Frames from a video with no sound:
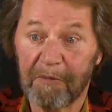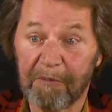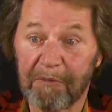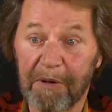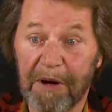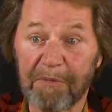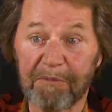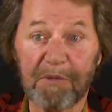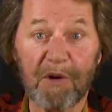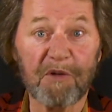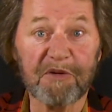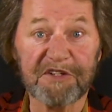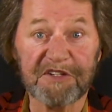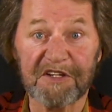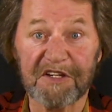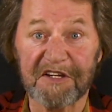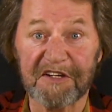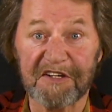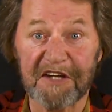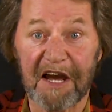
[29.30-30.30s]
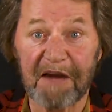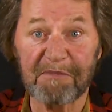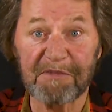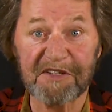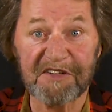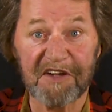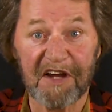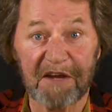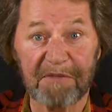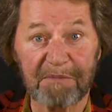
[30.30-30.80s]
But most of the time,
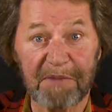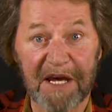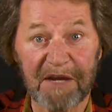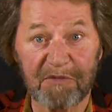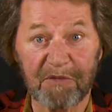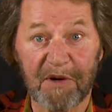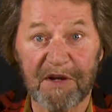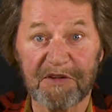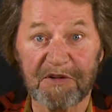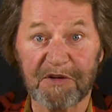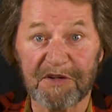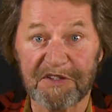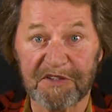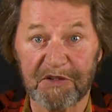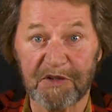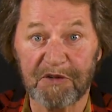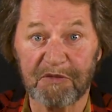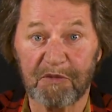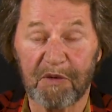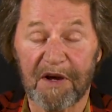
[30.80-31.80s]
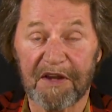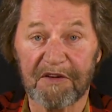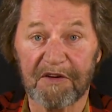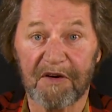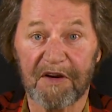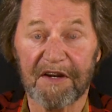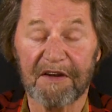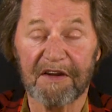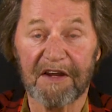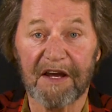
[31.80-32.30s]
it's not bad weather, it's good
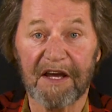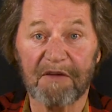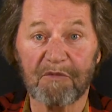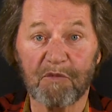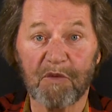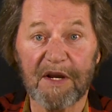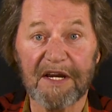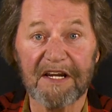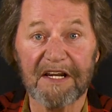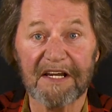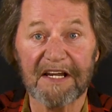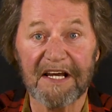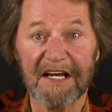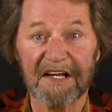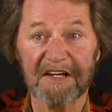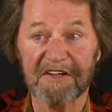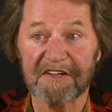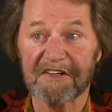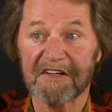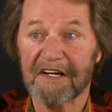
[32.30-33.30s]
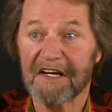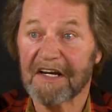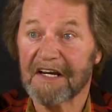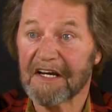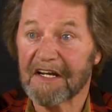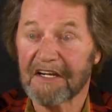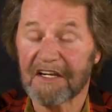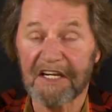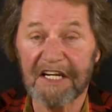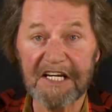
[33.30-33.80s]
weather. And, and when it is,
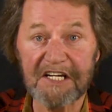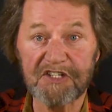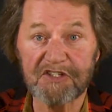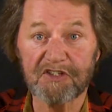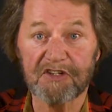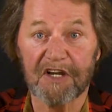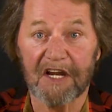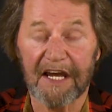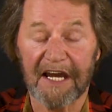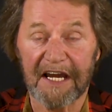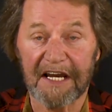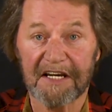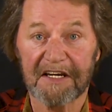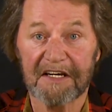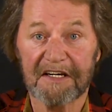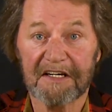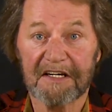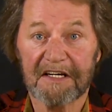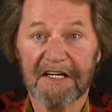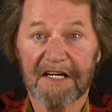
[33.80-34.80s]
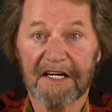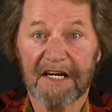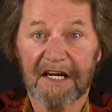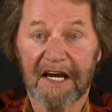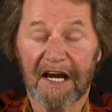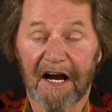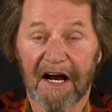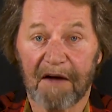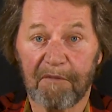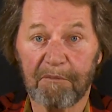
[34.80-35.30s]
Leech Lake
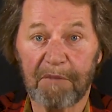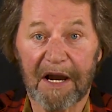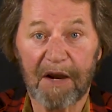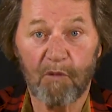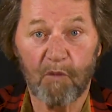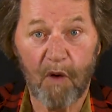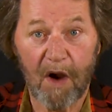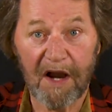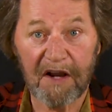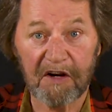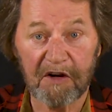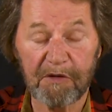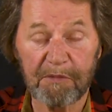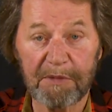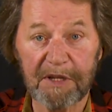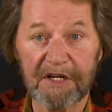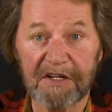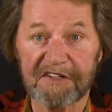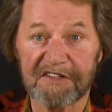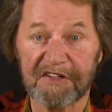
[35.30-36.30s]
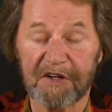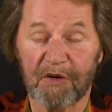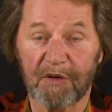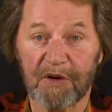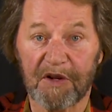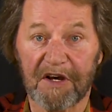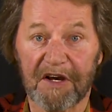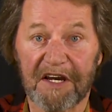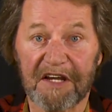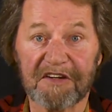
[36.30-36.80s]
um, by Walker,
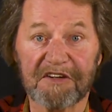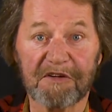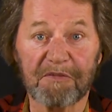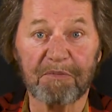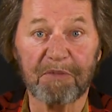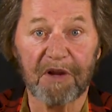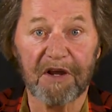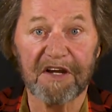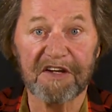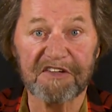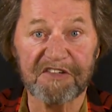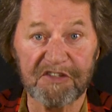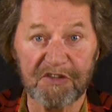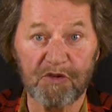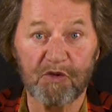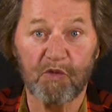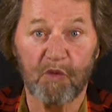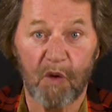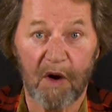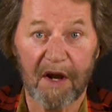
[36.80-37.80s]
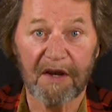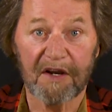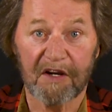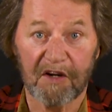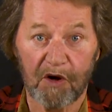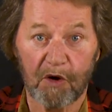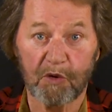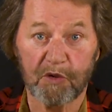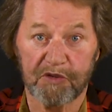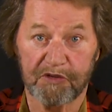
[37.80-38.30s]
Minnesota is a place you want to
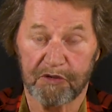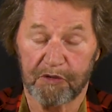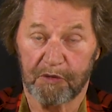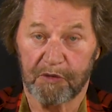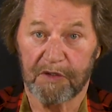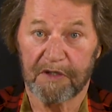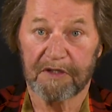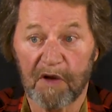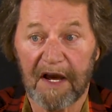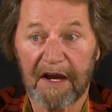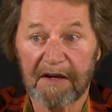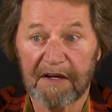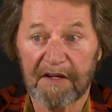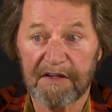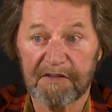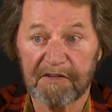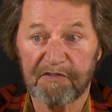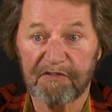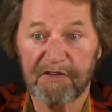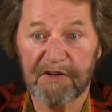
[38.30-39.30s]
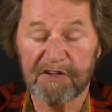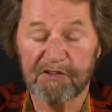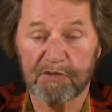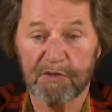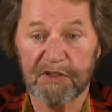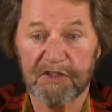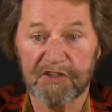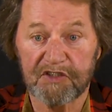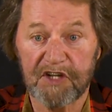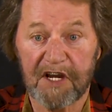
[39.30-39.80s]
go to. I got to fish
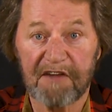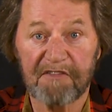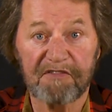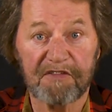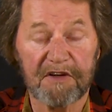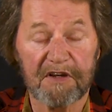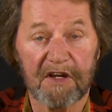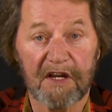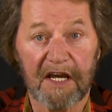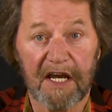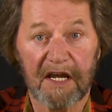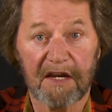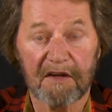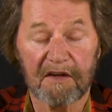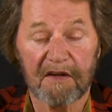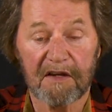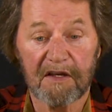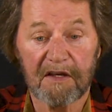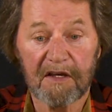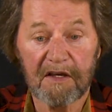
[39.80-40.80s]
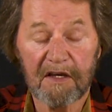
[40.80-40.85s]
with Jeff and, and,